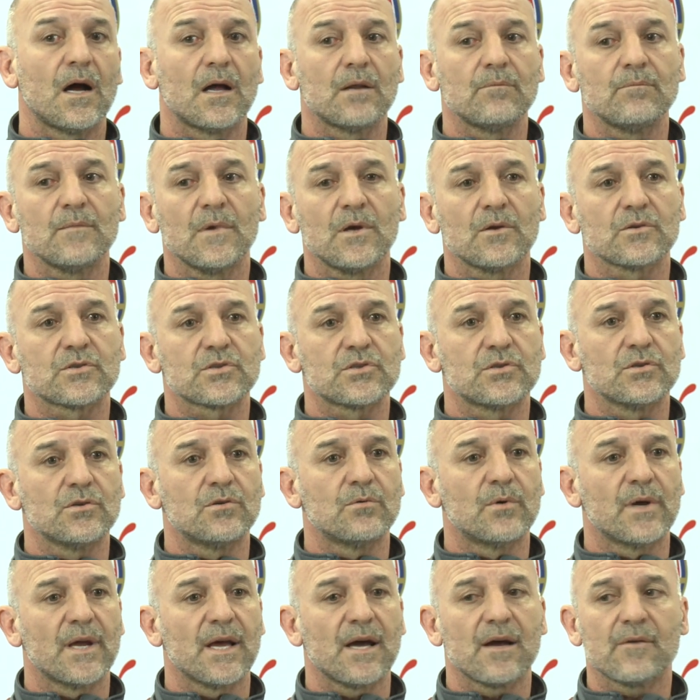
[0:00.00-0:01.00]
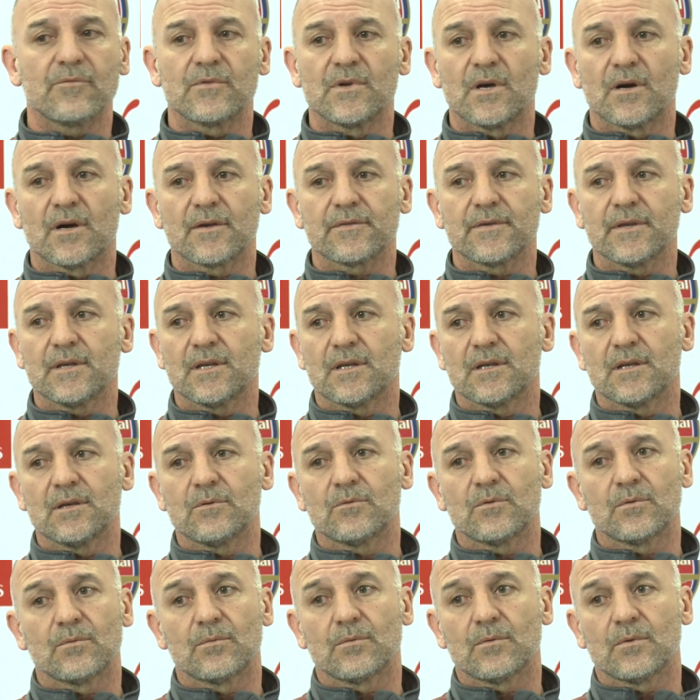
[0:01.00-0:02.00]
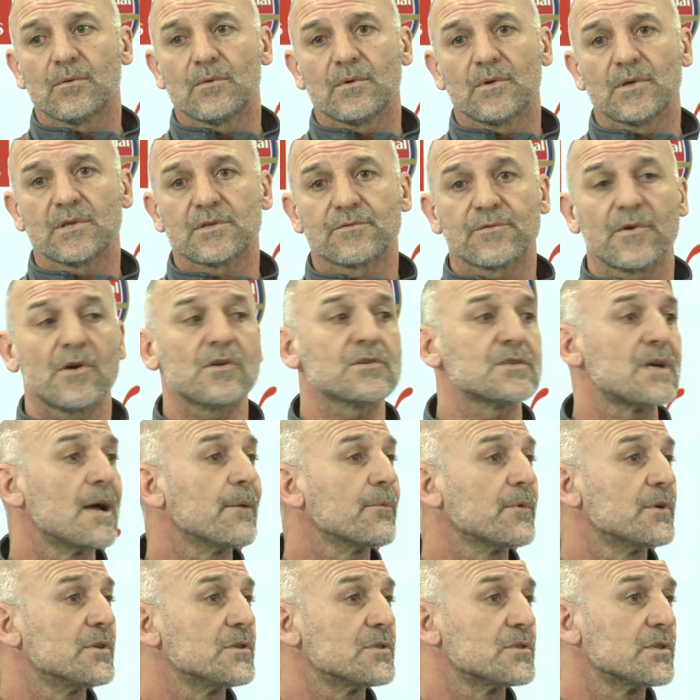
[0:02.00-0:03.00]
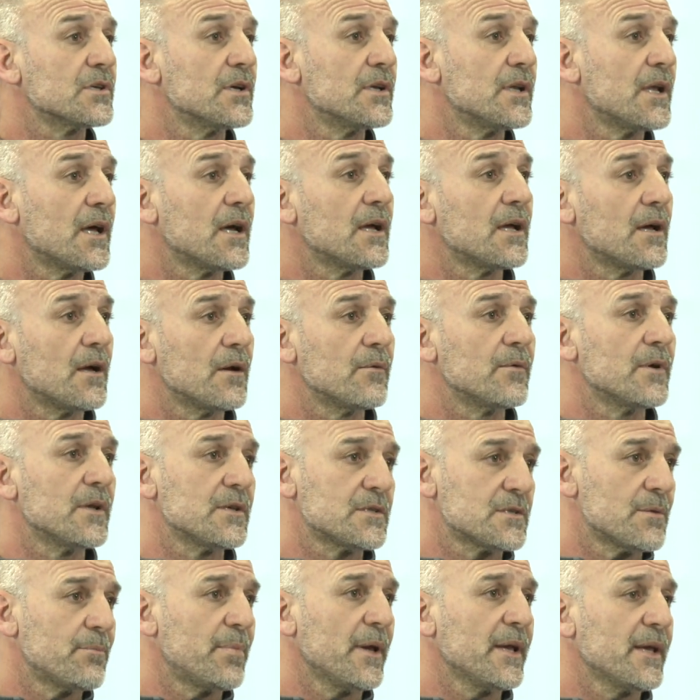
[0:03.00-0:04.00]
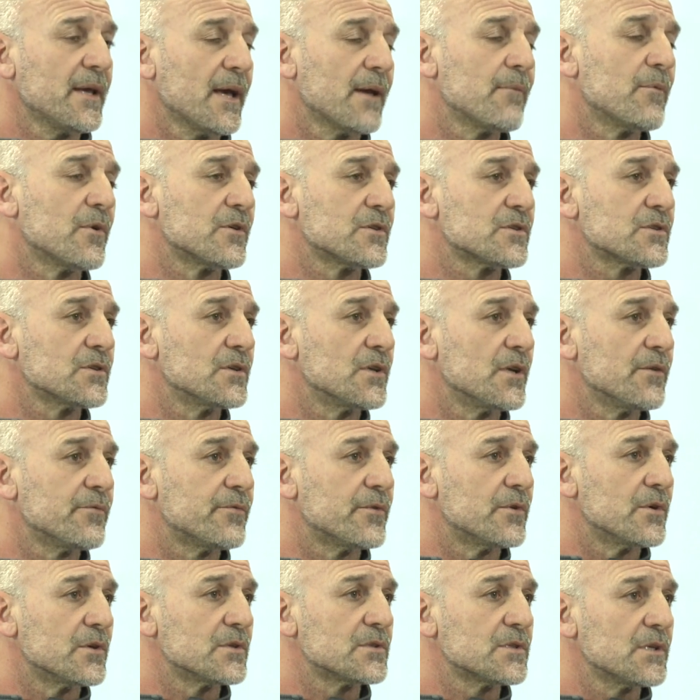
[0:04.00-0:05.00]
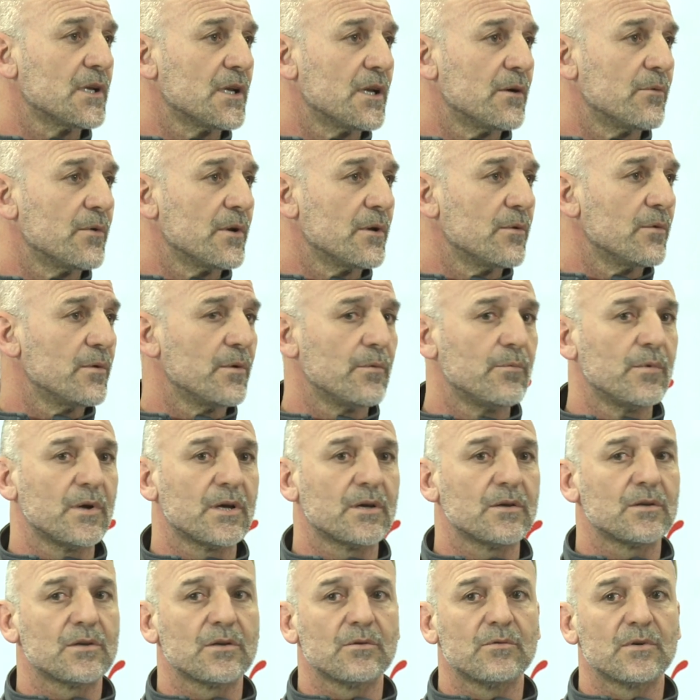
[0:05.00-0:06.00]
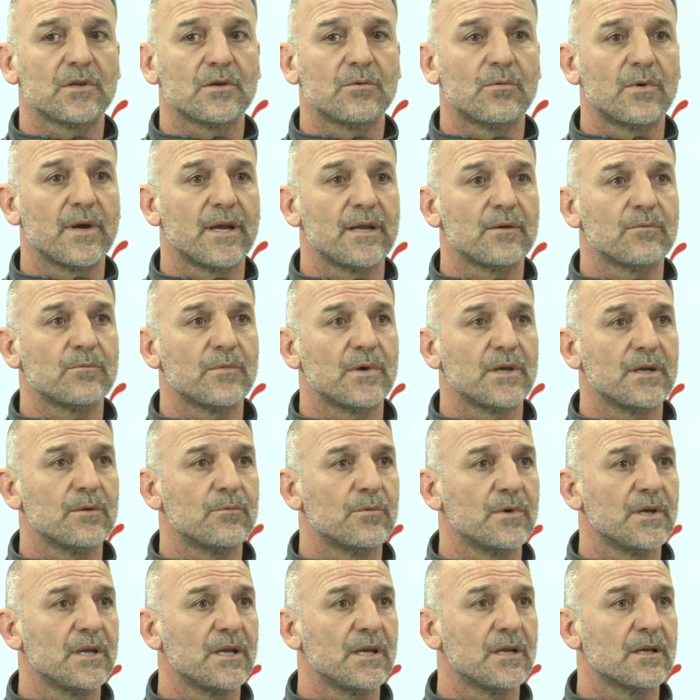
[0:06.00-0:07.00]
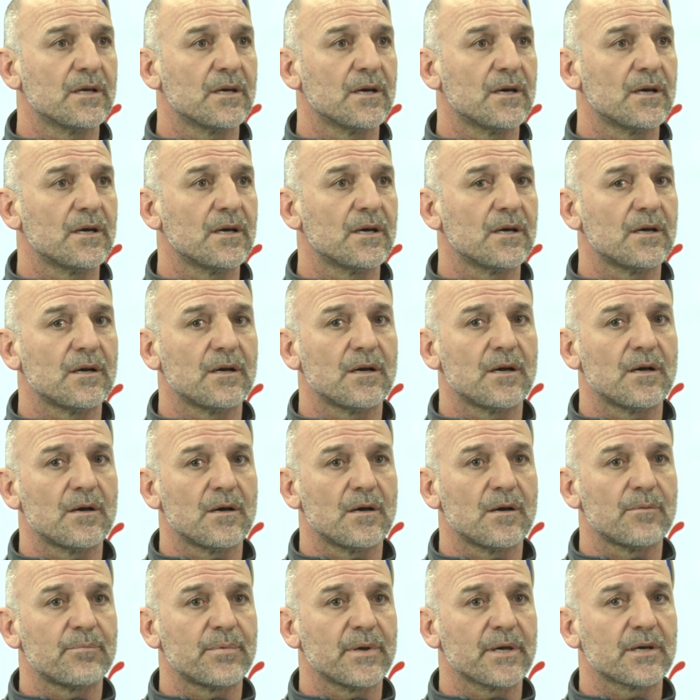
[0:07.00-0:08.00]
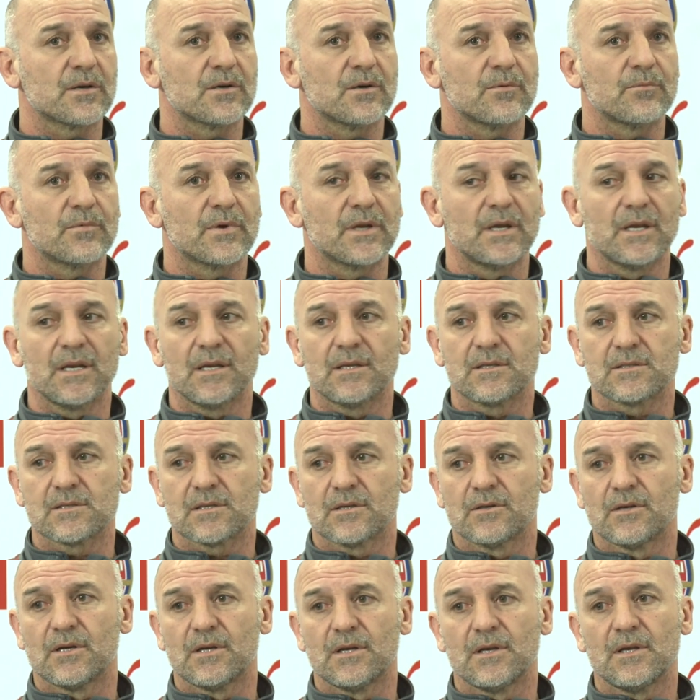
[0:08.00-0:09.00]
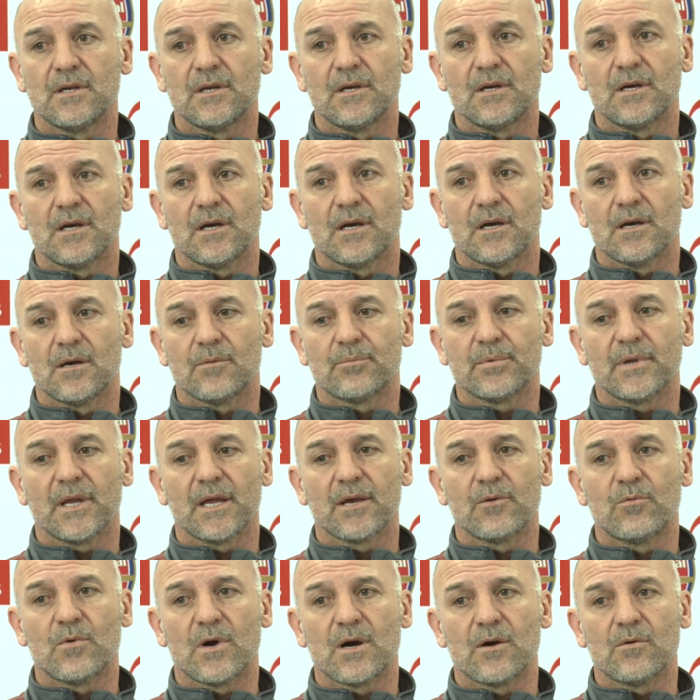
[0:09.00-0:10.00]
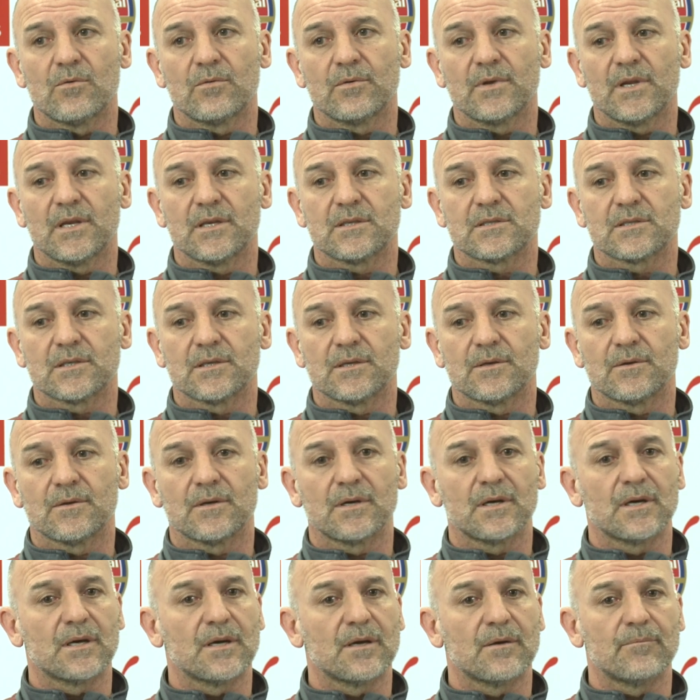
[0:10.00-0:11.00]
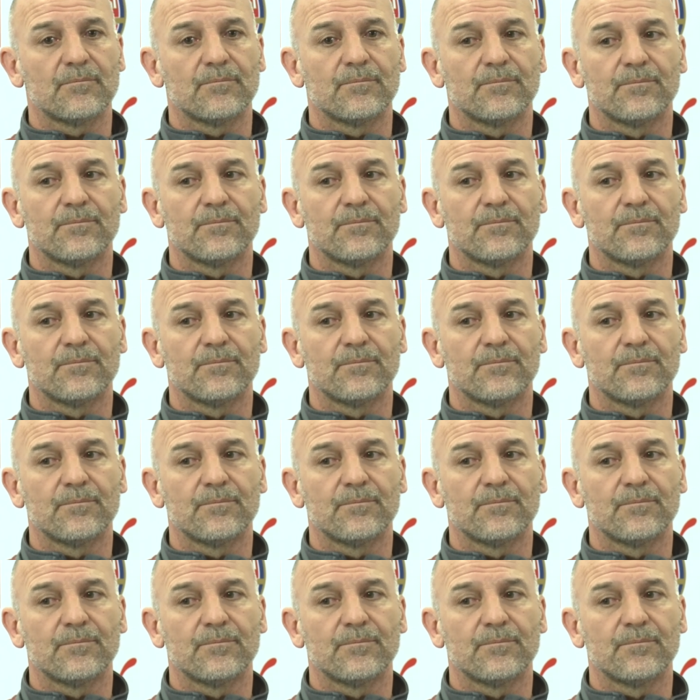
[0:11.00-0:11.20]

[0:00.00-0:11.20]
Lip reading: I'm not sure we have, no. I think, as far as I'm concerned, it's a big game on Sunday for us. You know, we could do with a win. We need a pick-up. We need to play well. We need to,